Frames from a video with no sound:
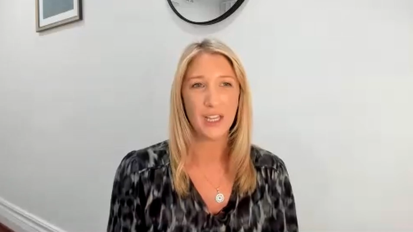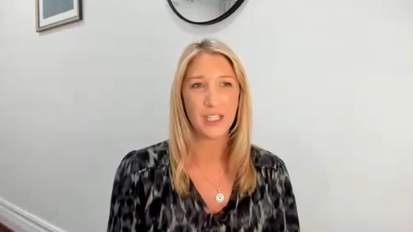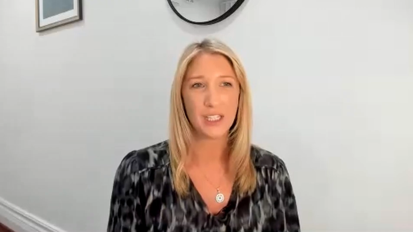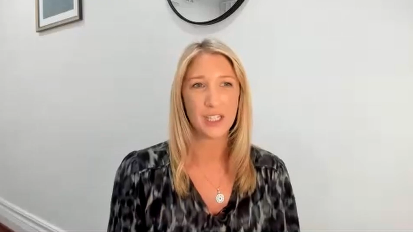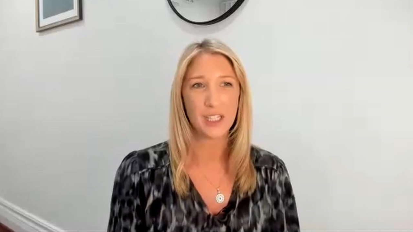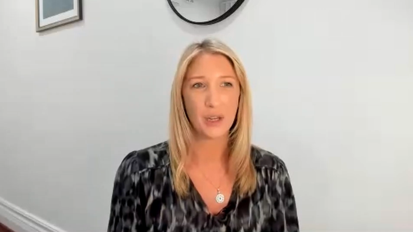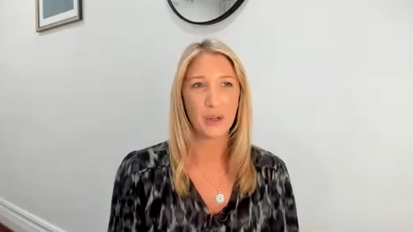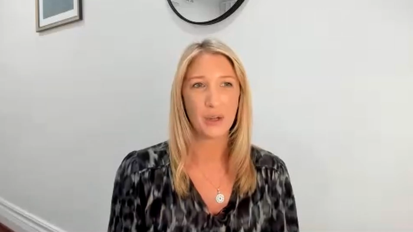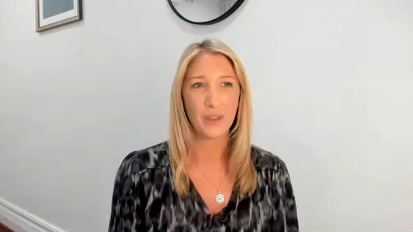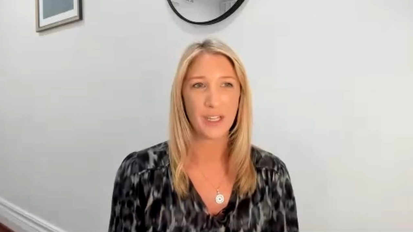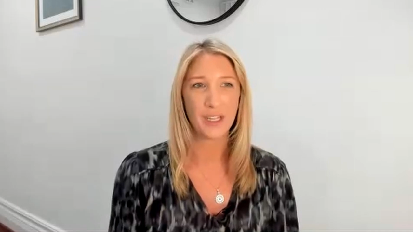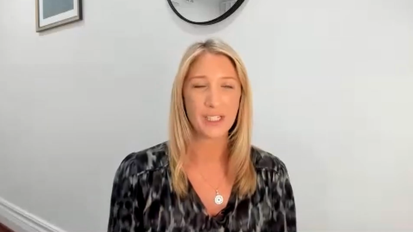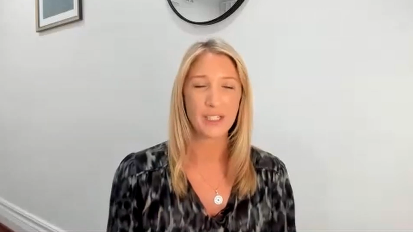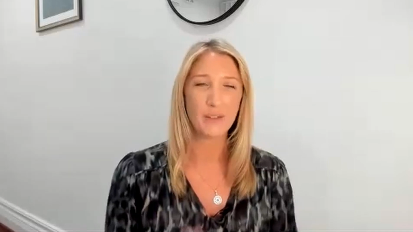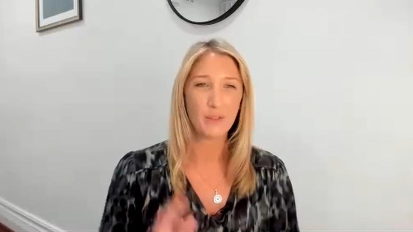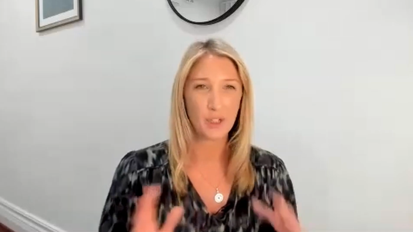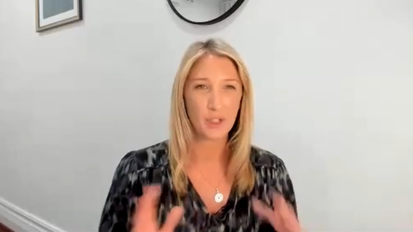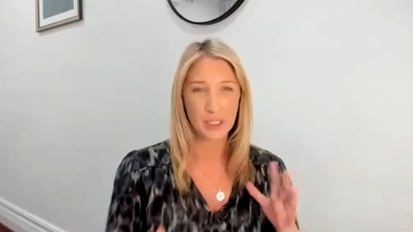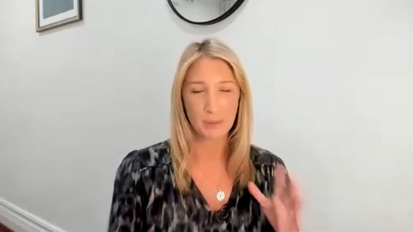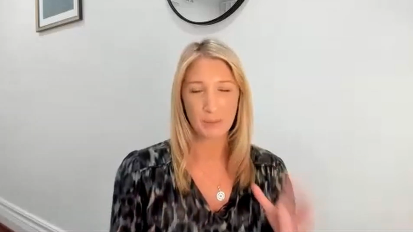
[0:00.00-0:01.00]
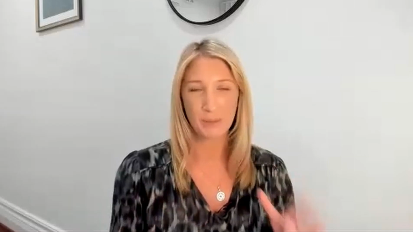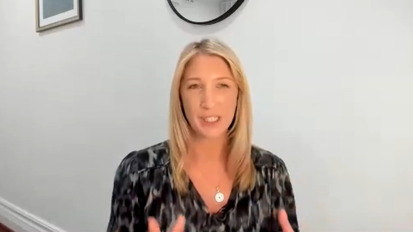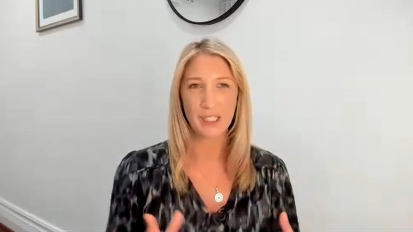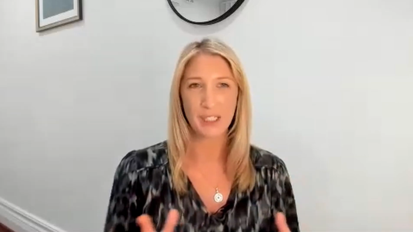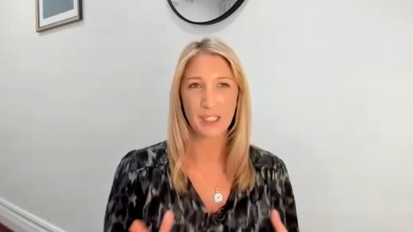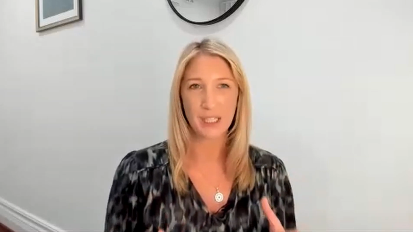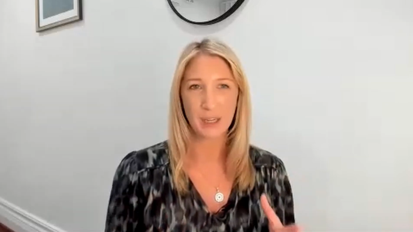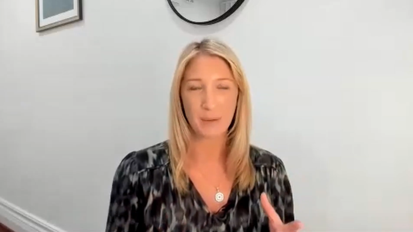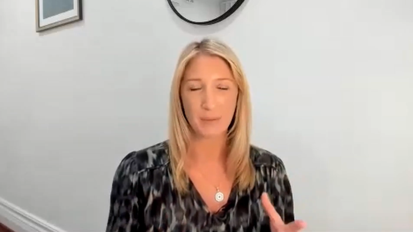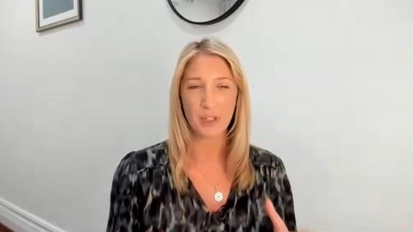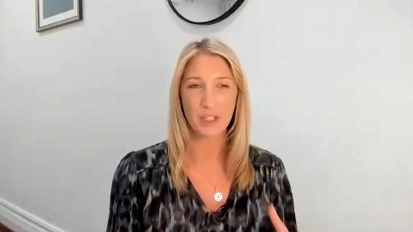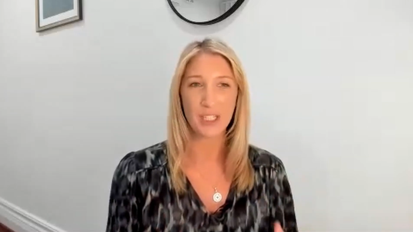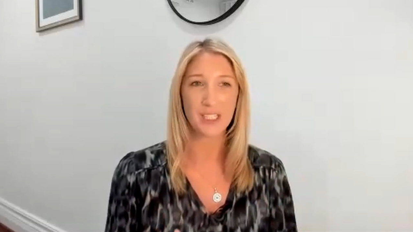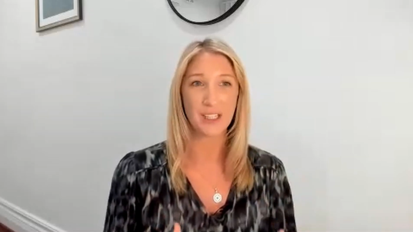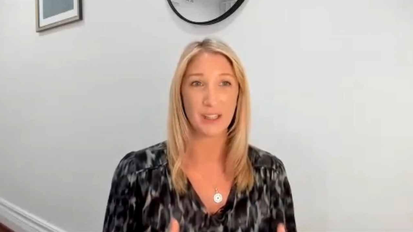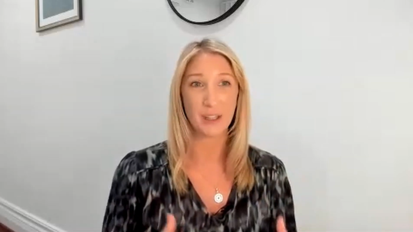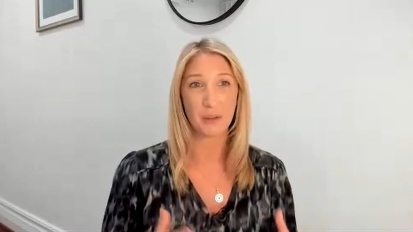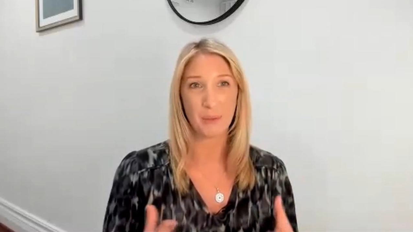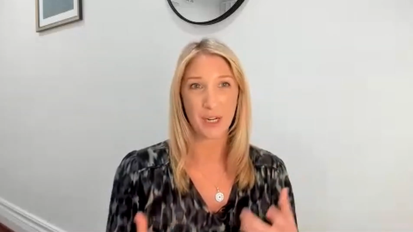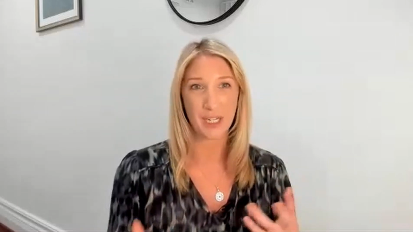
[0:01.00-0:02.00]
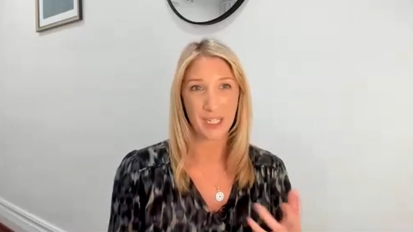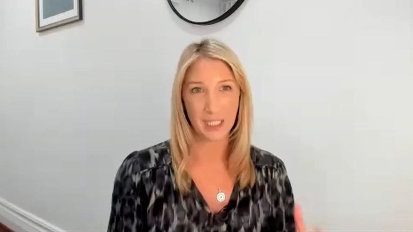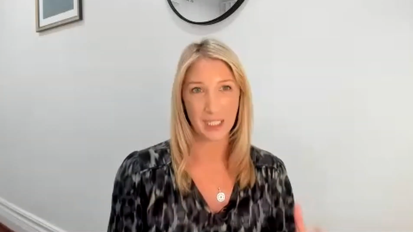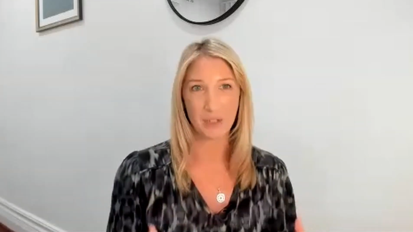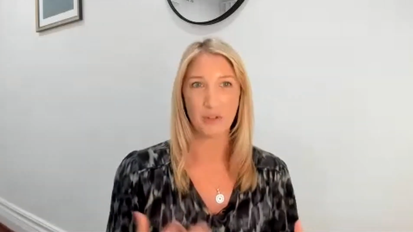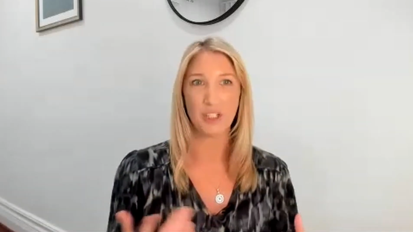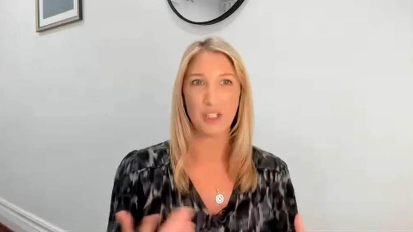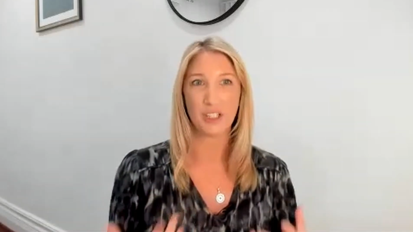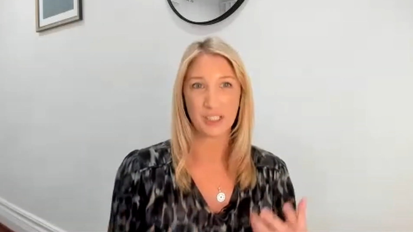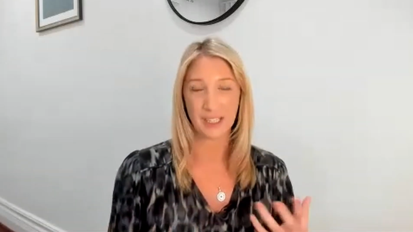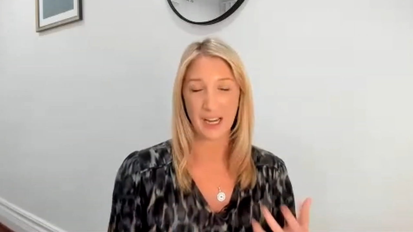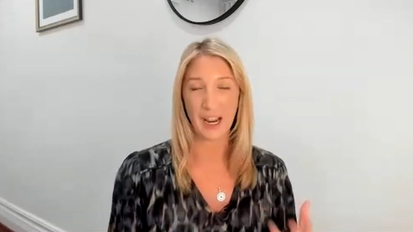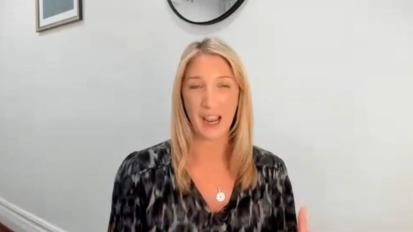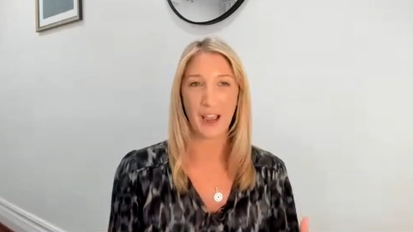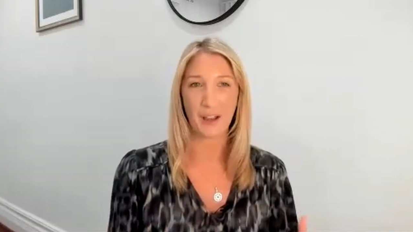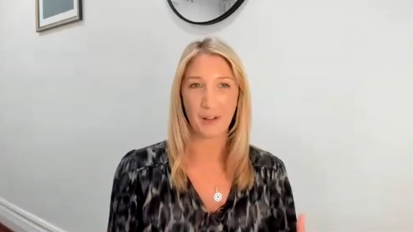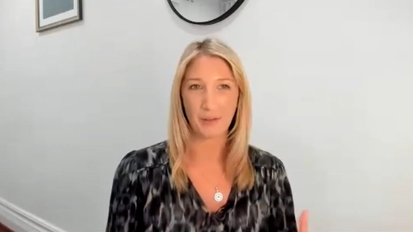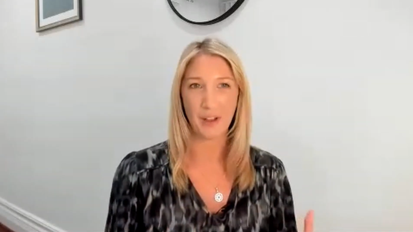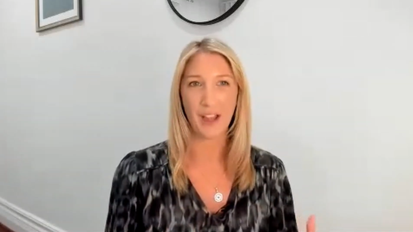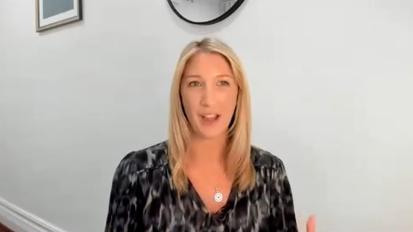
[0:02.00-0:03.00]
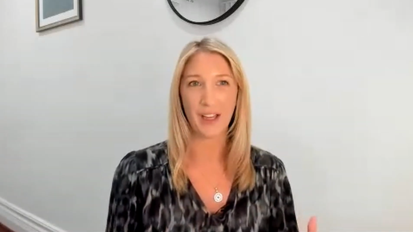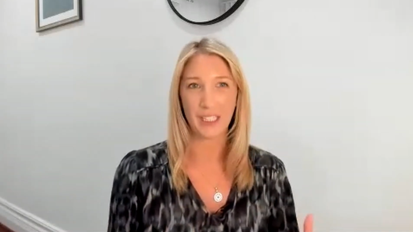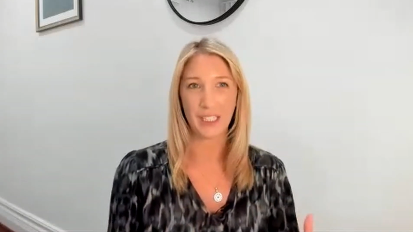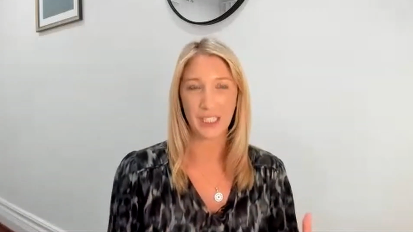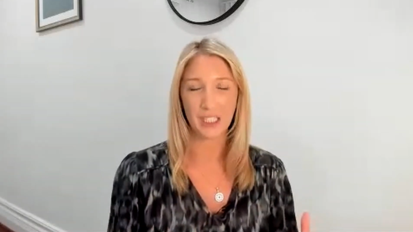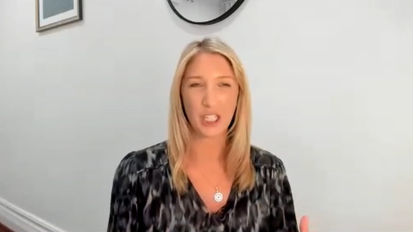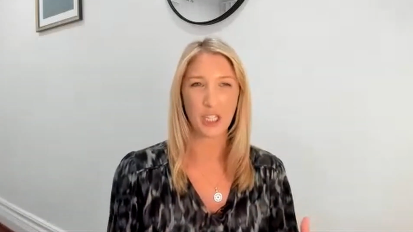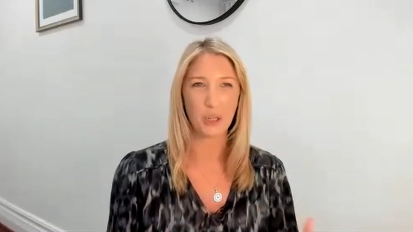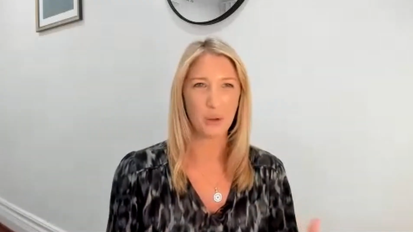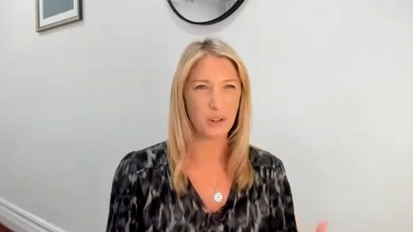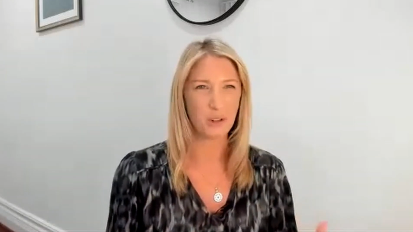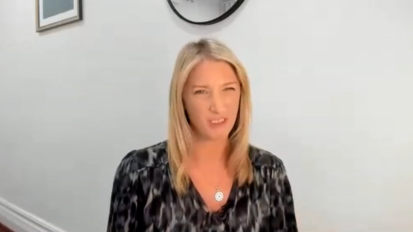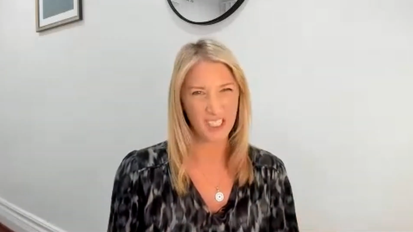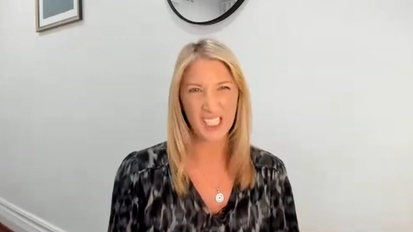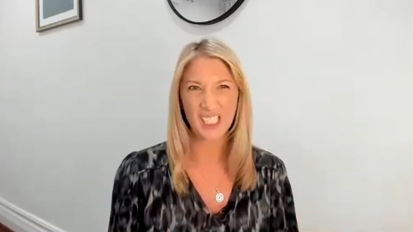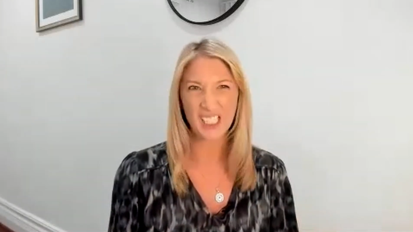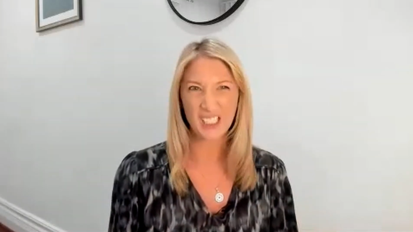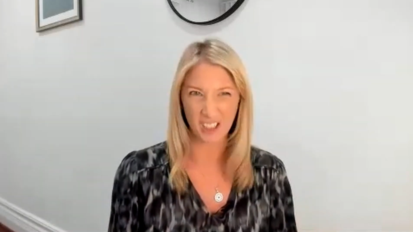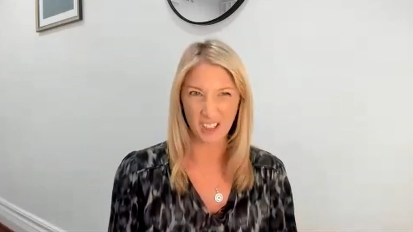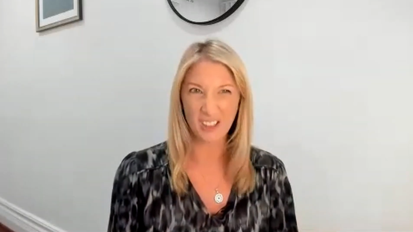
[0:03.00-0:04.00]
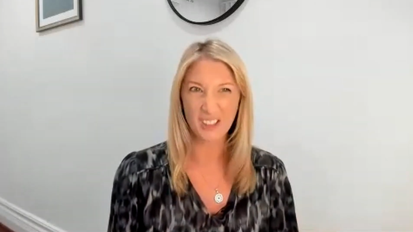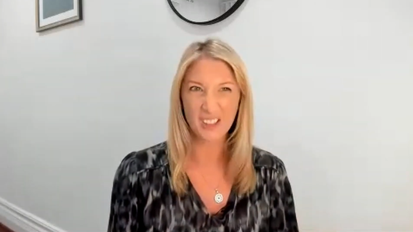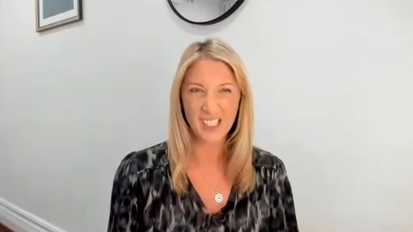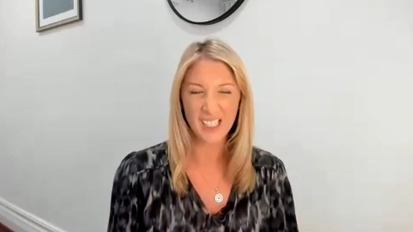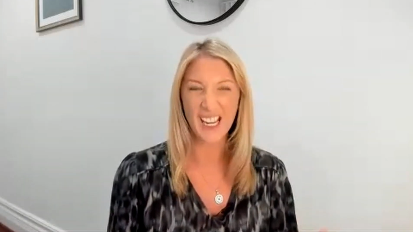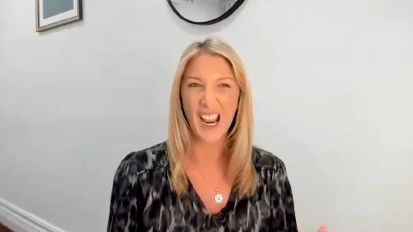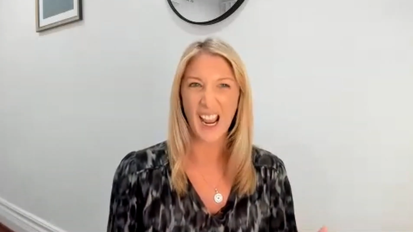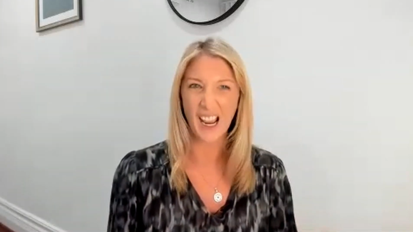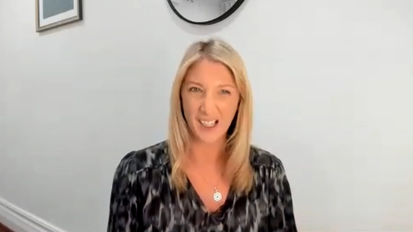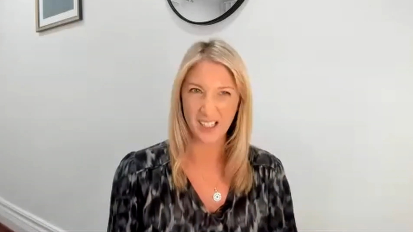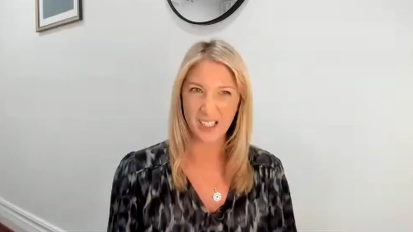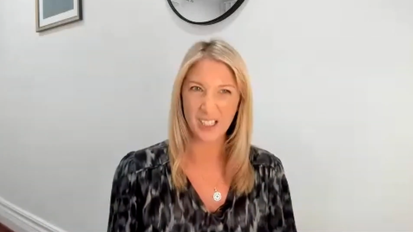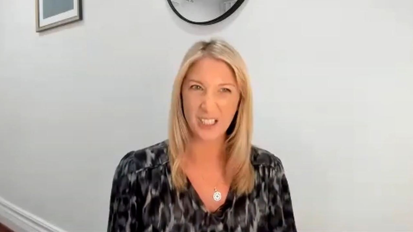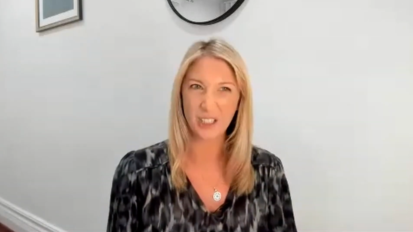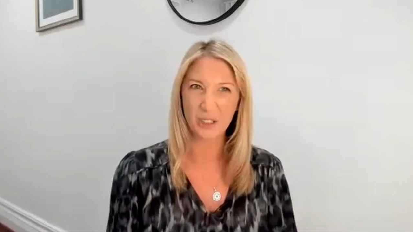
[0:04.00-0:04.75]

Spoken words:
So that's the first misconception, is that the mining industry doesn't have high EQ. It really does, and it has